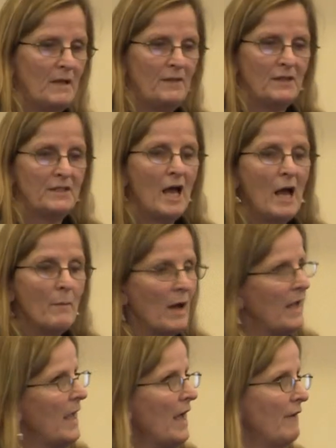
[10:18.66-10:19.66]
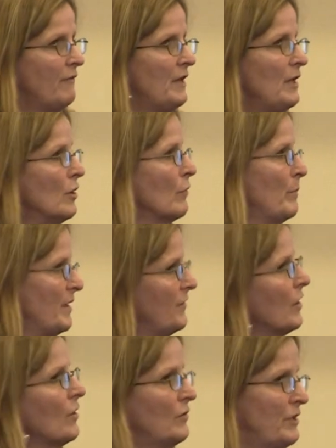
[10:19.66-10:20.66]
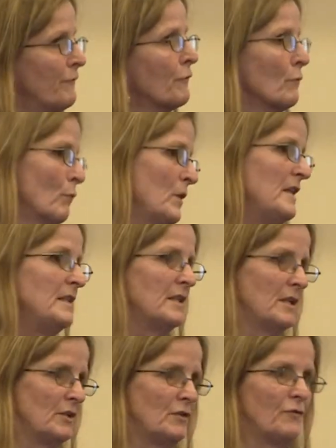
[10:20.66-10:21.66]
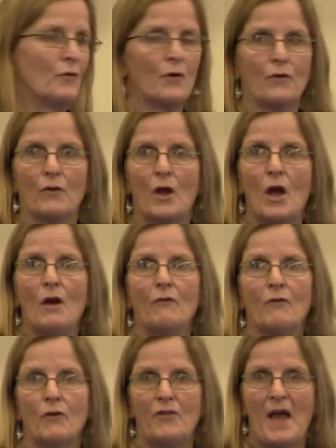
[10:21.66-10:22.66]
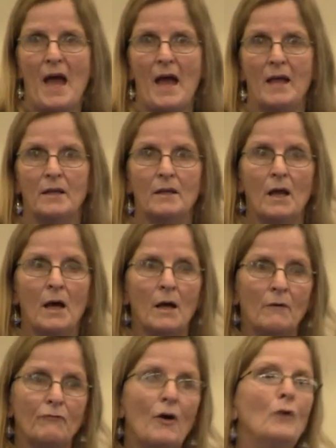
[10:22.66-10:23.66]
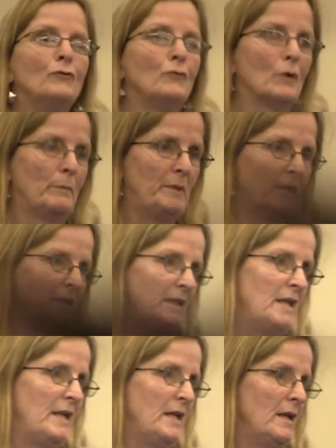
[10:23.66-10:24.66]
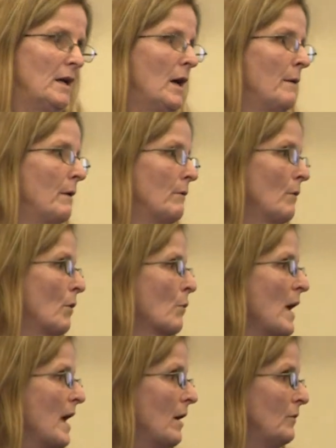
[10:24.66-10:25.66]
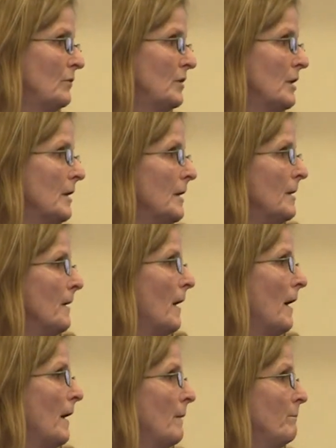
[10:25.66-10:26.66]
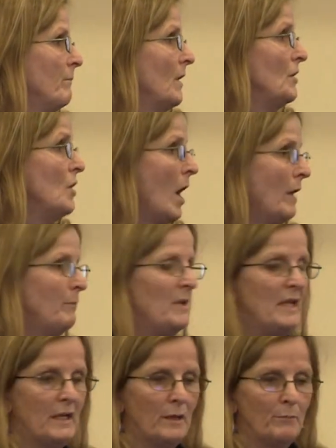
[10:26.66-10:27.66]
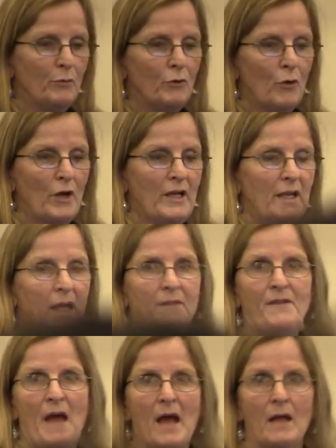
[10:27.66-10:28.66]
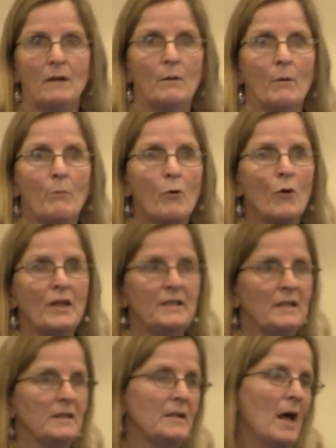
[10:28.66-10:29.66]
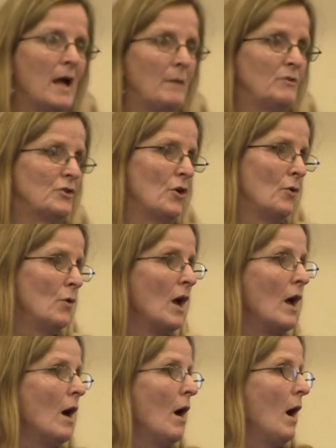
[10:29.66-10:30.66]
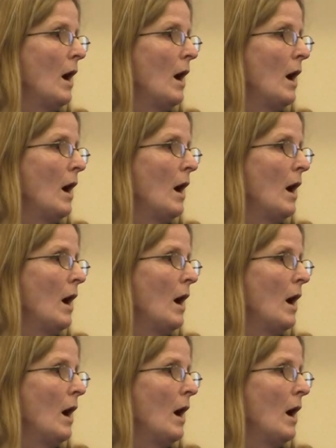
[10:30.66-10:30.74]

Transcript: in the time I have here, but there are different reasons for that vulnerability around not being employed at that point in time. So